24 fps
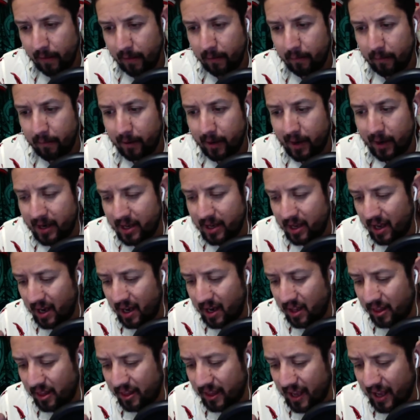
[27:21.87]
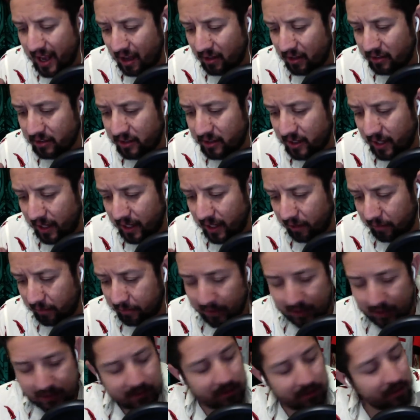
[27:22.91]
but anything else negative,
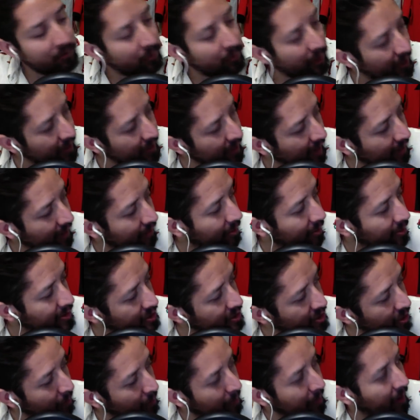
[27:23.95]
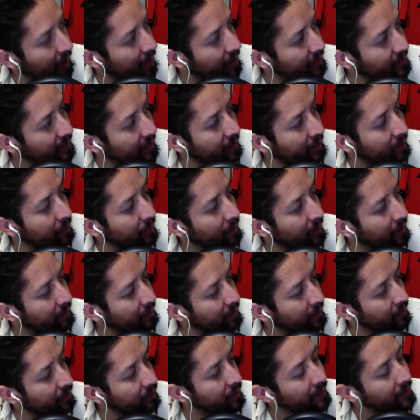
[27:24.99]
because of the way that everyone's jumping on this Tata
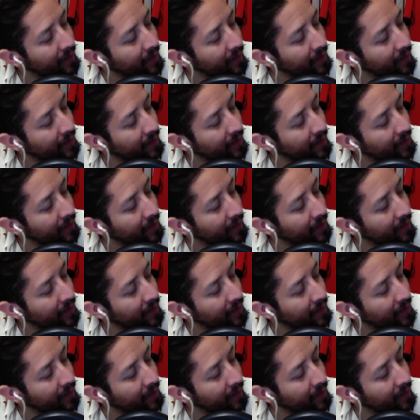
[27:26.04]
Martino team,